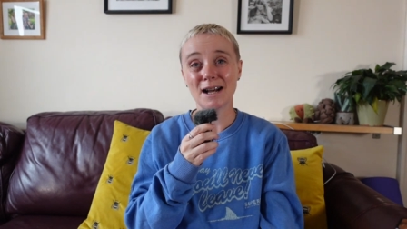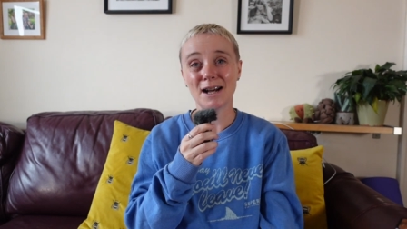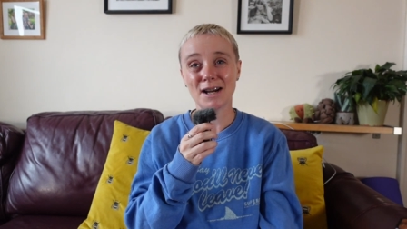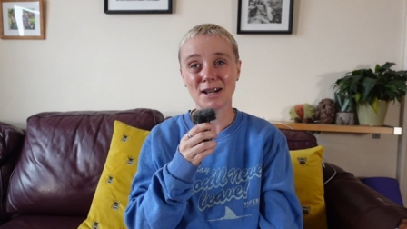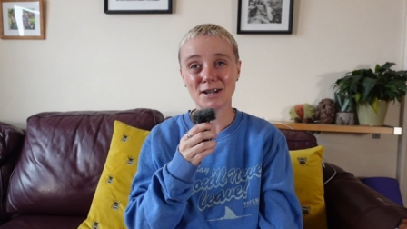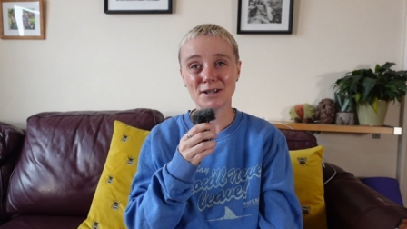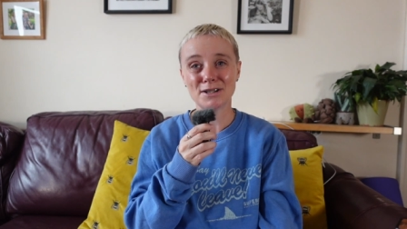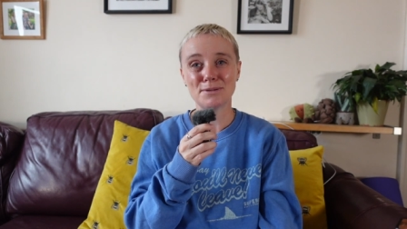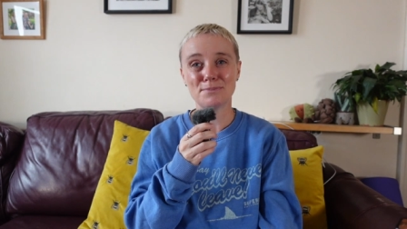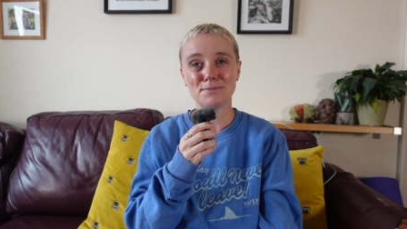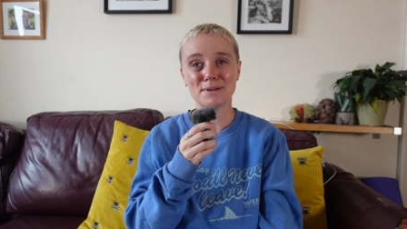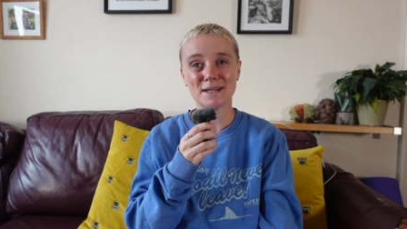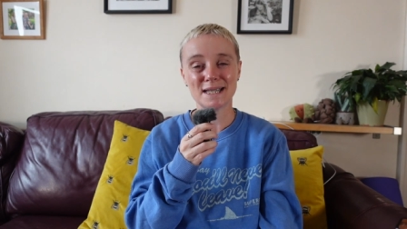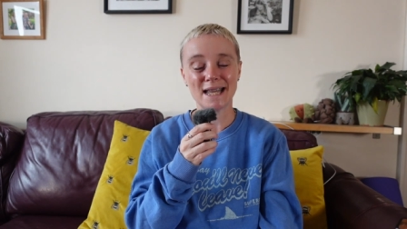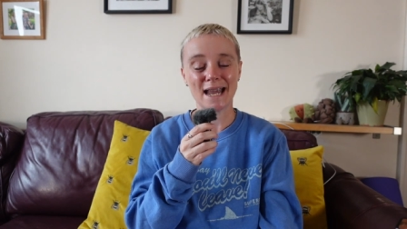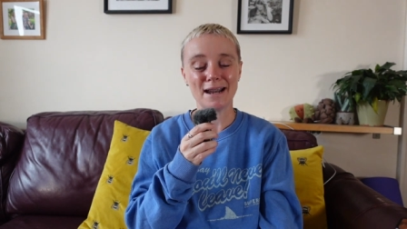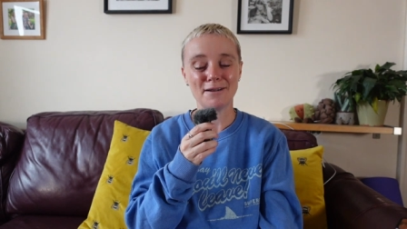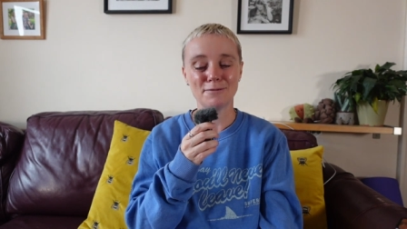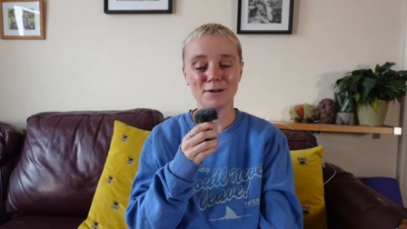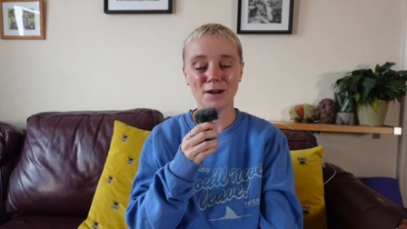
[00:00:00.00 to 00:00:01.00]
100%
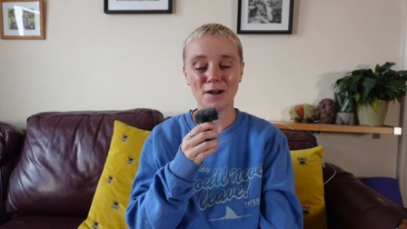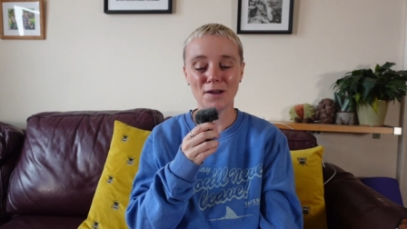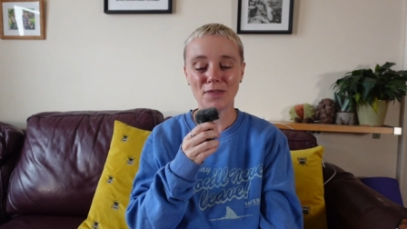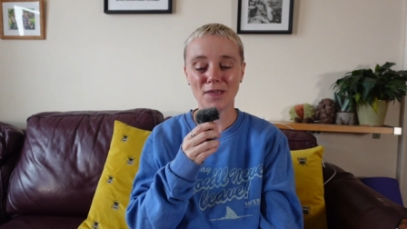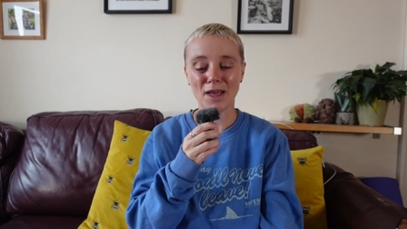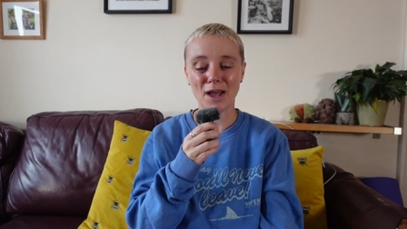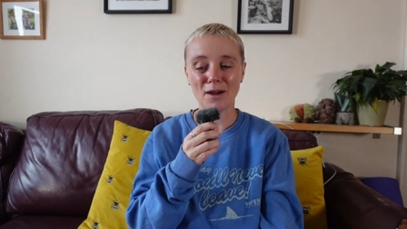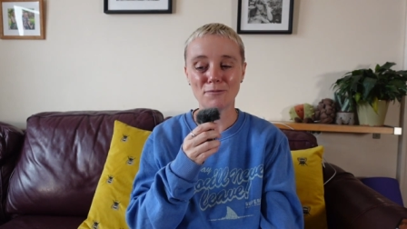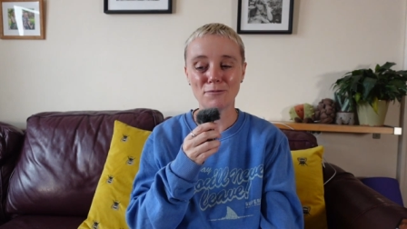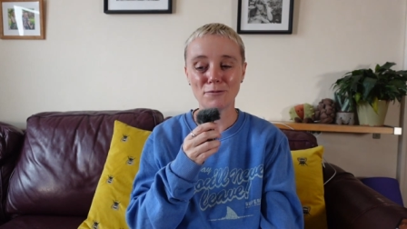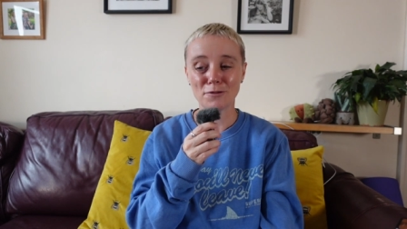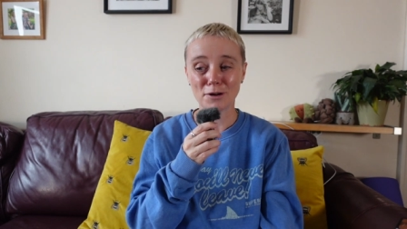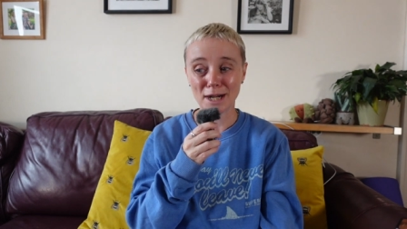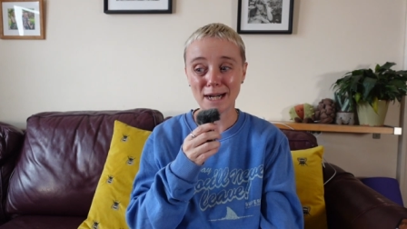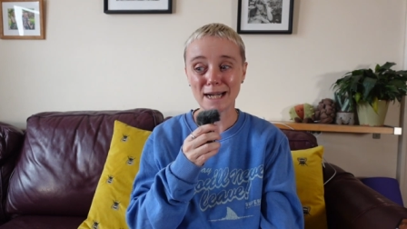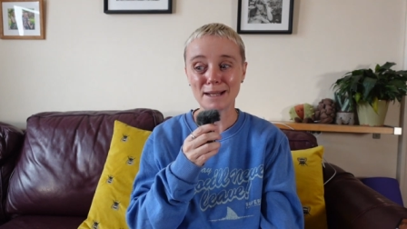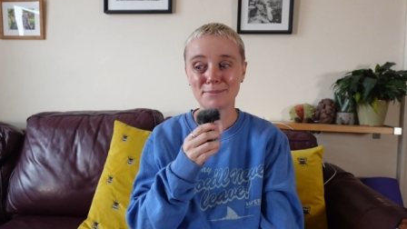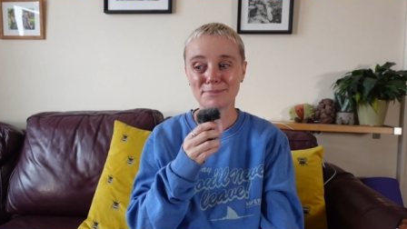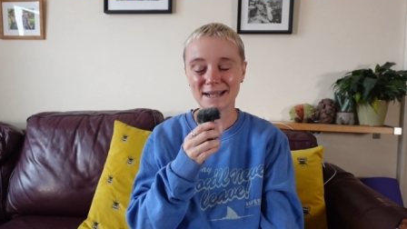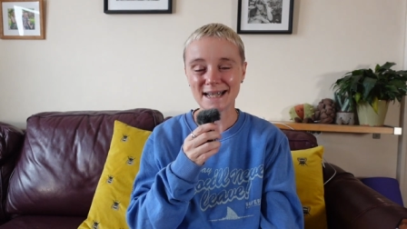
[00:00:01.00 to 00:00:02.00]
worth it. I'm
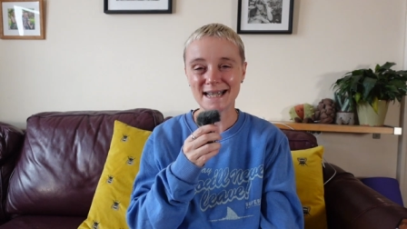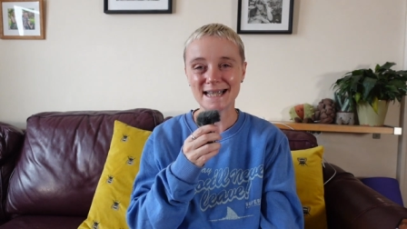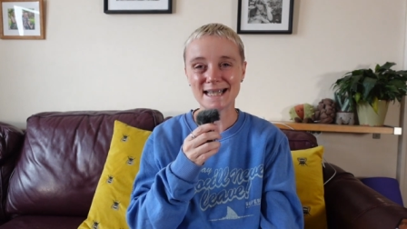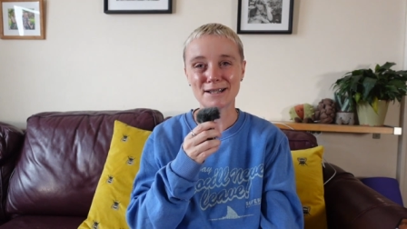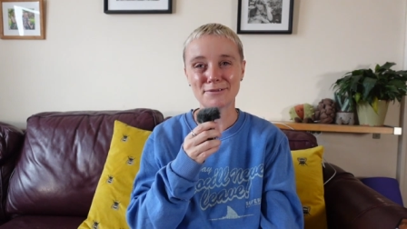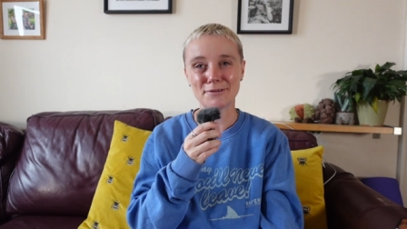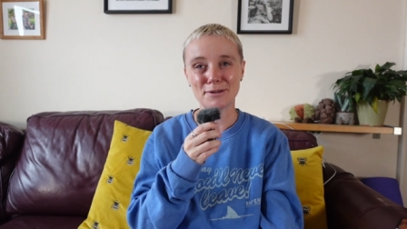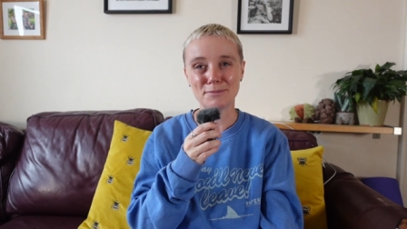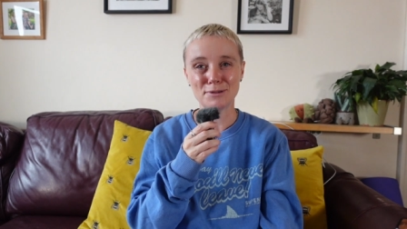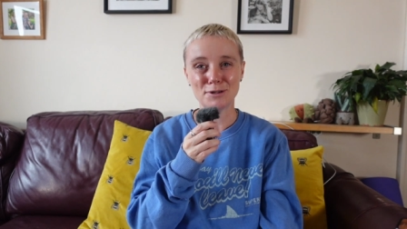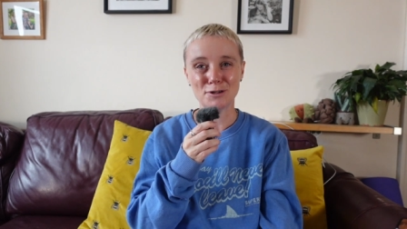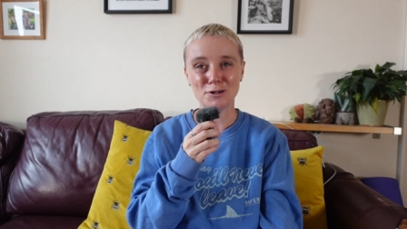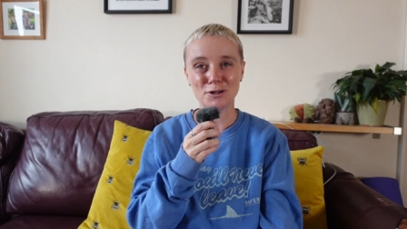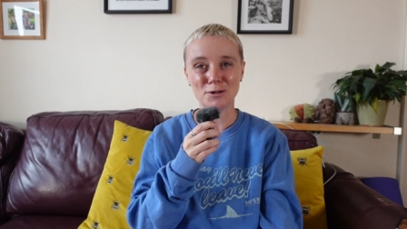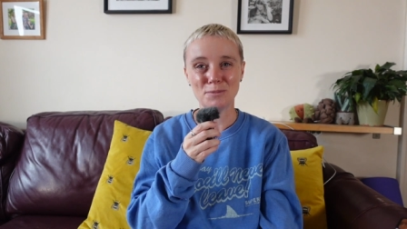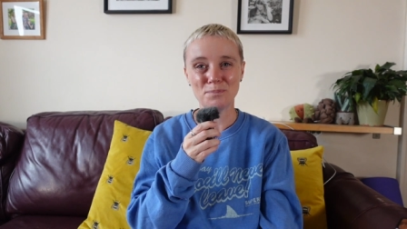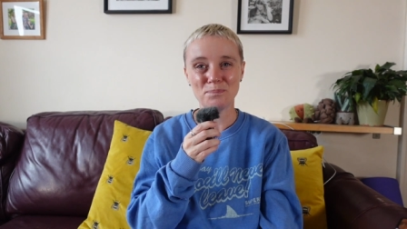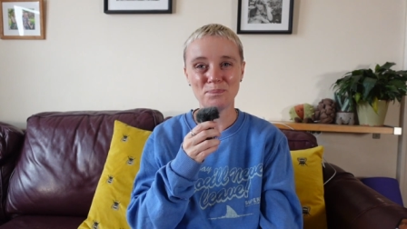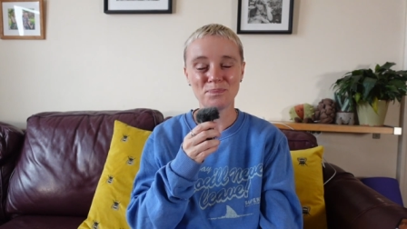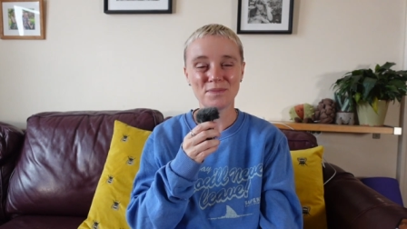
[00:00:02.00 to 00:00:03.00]
really pleased to report.